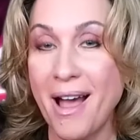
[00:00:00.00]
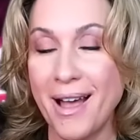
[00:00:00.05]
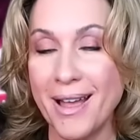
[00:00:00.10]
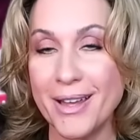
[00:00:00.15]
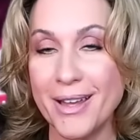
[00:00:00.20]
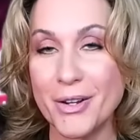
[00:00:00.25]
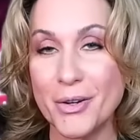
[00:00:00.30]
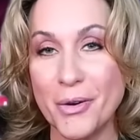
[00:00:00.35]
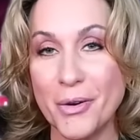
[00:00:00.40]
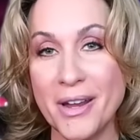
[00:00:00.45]
I
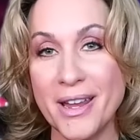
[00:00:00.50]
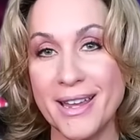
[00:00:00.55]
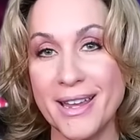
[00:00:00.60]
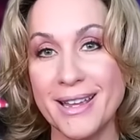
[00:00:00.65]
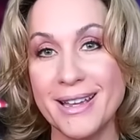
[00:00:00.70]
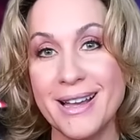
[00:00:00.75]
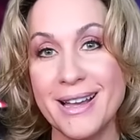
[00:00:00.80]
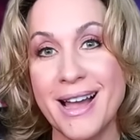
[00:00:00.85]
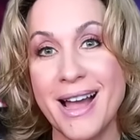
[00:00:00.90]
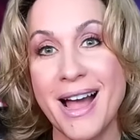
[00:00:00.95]

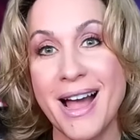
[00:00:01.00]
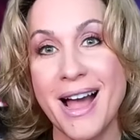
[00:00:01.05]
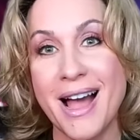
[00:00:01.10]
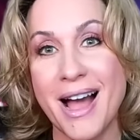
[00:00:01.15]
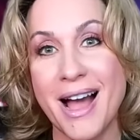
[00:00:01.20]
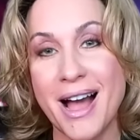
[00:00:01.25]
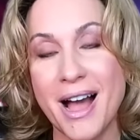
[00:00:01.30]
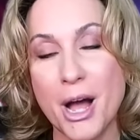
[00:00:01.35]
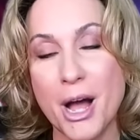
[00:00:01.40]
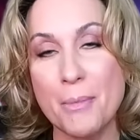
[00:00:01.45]
agree.
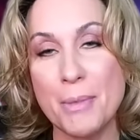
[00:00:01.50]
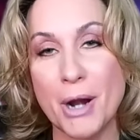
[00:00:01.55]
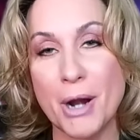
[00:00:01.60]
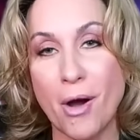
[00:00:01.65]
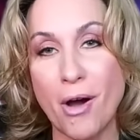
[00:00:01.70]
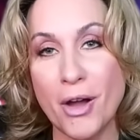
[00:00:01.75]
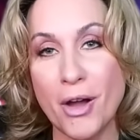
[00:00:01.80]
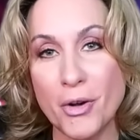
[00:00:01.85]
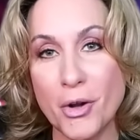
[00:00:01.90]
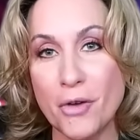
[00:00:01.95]
Uh, but
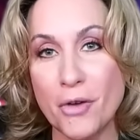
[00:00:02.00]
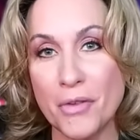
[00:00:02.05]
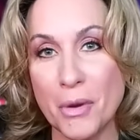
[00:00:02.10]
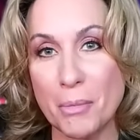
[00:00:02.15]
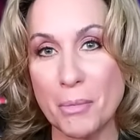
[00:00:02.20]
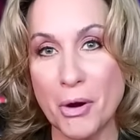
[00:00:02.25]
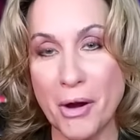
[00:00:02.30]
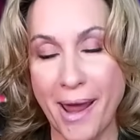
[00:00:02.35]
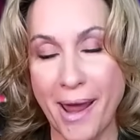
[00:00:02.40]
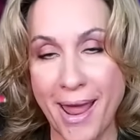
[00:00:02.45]
on
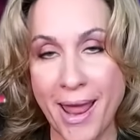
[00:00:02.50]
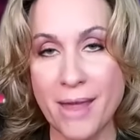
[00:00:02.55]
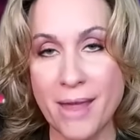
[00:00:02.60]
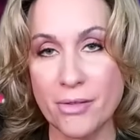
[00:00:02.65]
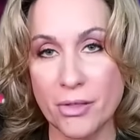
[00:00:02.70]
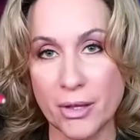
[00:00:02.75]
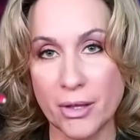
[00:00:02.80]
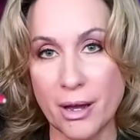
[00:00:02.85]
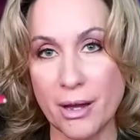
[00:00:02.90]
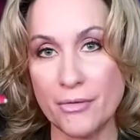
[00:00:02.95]
November
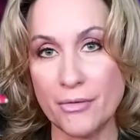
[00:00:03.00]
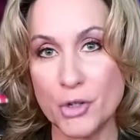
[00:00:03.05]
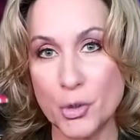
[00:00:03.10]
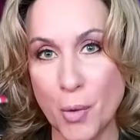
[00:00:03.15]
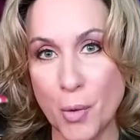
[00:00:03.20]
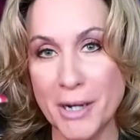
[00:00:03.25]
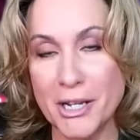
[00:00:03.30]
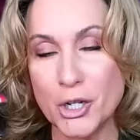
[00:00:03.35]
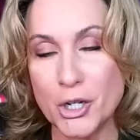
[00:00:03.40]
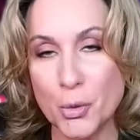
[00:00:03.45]
8th of
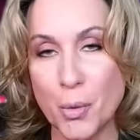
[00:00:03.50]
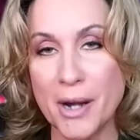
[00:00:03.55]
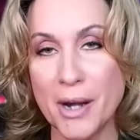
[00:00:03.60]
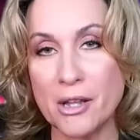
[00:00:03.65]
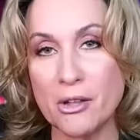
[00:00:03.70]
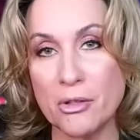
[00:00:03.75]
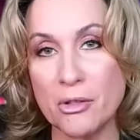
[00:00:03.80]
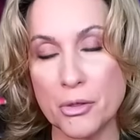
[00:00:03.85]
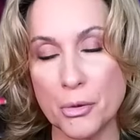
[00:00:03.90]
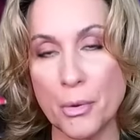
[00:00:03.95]

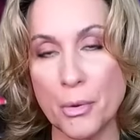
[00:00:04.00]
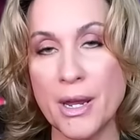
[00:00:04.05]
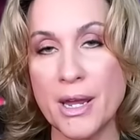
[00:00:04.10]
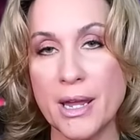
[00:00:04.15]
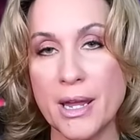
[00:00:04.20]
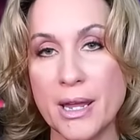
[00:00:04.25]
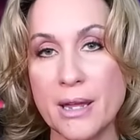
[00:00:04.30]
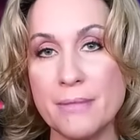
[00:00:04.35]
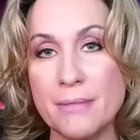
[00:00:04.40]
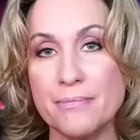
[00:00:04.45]

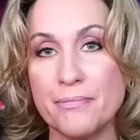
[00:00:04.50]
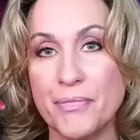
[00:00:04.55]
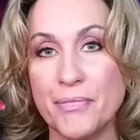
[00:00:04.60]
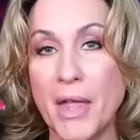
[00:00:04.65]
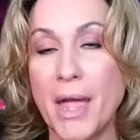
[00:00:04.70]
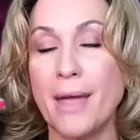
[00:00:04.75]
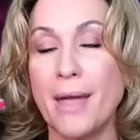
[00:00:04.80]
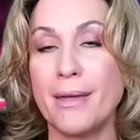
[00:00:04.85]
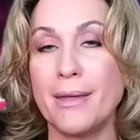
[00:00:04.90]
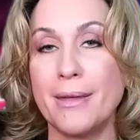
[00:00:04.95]
2023,
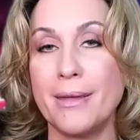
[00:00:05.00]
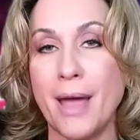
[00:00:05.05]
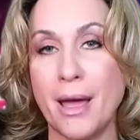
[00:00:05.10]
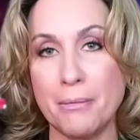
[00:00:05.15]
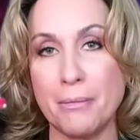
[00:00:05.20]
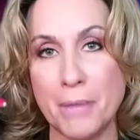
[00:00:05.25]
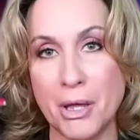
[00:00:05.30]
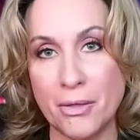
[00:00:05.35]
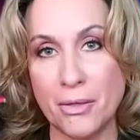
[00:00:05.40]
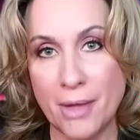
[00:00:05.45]

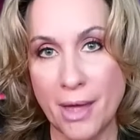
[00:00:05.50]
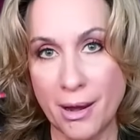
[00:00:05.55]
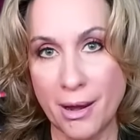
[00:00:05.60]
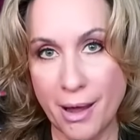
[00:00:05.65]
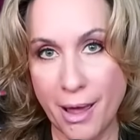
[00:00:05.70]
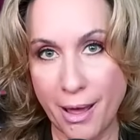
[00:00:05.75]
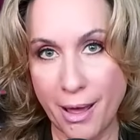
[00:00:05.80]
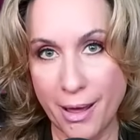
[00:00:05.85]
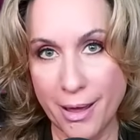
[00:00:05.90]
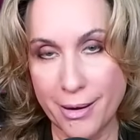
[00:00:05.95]
Yetman then
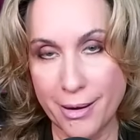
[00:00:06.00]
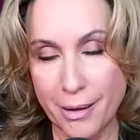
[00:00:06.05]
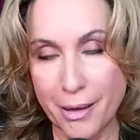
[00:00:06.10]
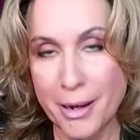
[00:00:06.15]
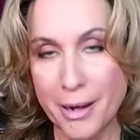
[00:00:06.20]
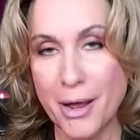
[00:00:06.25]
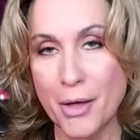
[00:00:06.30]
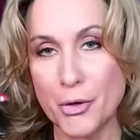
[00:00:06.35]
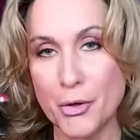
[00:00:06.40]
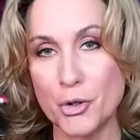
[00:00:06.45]
had
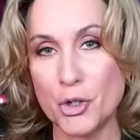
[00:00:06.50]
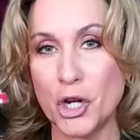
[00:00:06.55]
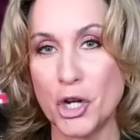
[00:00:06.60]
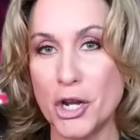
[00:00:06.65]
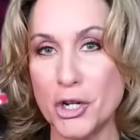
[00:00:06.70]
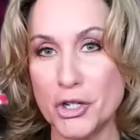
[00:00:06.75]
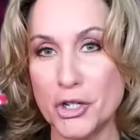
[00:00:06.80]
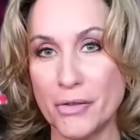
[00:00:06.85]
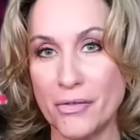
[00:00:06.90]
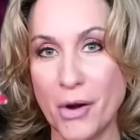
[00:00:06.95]
another
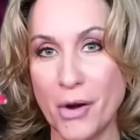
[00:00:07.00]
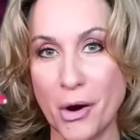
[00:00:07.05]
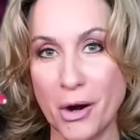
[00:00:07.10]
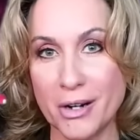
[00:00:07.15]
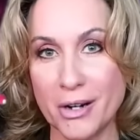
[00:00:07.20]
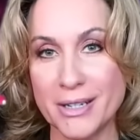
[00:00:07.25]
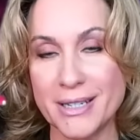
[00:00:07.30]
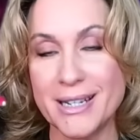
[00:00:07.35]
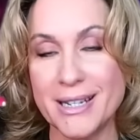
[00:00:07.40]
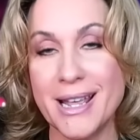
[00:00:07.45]
change of
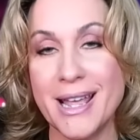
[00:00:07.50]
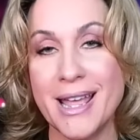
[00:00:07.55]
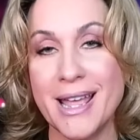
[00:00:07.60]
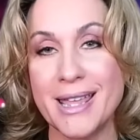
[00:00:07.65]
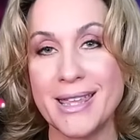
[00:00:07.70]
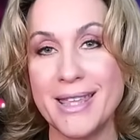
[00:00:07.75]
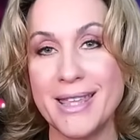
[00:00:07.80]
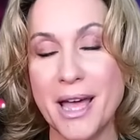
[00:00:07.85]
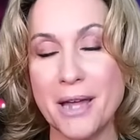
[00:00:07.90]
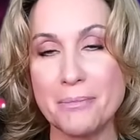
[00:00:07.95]
heart.
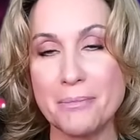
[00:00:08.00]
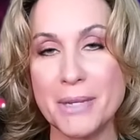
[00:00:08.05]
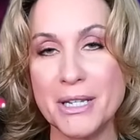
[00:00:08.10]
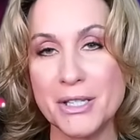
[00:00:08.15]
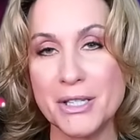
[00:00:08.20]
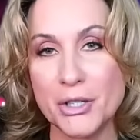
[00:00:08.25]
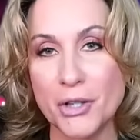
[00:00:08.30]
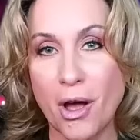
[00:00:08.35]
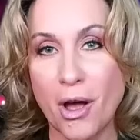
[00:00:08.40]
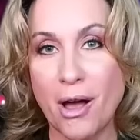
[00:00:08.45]

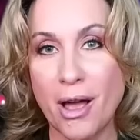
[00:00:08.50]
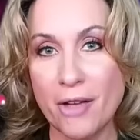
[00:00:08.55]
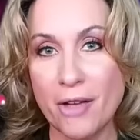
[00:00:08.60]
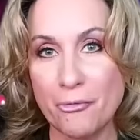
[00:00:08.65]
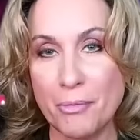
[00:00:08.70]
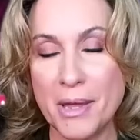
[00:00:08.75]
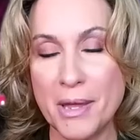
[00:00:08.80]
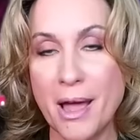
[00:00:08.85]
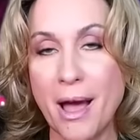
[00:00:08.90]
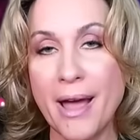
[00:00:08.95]
Yetman saw
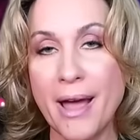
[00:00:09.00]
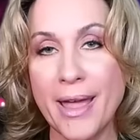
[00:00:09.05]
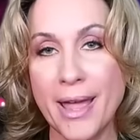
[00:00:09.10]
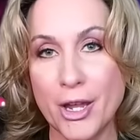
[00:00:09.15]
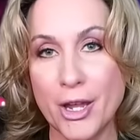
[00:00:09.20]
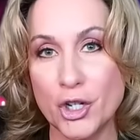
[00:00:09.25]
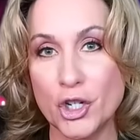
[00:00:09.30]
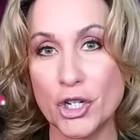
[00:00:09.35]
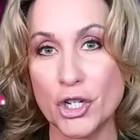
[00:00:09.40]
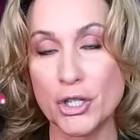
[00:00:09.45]
FBI
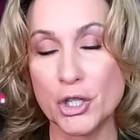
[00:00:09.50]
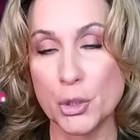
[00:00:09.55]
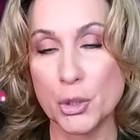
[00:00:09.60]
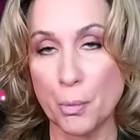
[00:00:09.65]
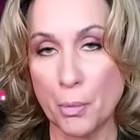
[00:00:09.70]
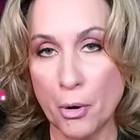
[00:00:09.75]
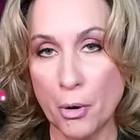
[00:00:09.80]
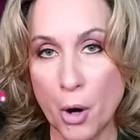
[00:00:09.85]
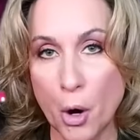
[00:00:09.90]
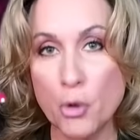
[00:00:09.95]
agents
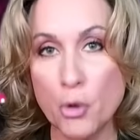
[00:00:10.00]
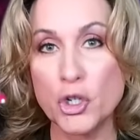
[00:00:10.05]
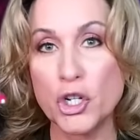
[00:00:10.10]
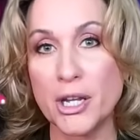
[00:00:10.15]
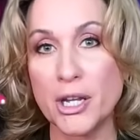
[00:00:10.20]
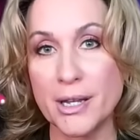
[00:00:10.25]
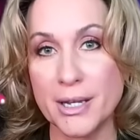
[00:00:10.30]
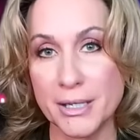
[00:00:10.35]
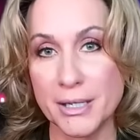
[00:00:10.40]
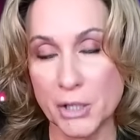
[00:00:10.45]

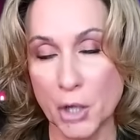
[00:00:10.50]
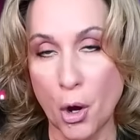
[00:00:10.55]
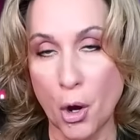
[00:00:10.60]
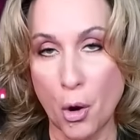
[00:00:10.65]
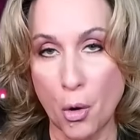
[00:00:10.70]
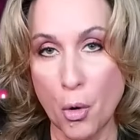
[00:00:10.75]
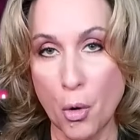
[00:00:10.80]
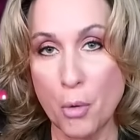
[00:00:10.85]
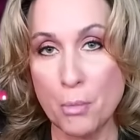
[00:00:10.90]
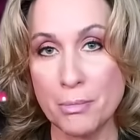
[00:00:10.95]
approaching his
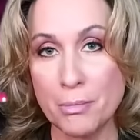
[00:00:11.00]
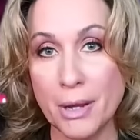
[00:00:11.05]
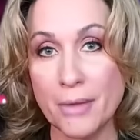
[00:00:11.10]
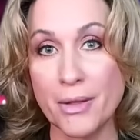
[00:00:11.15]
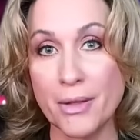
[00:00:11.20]
home.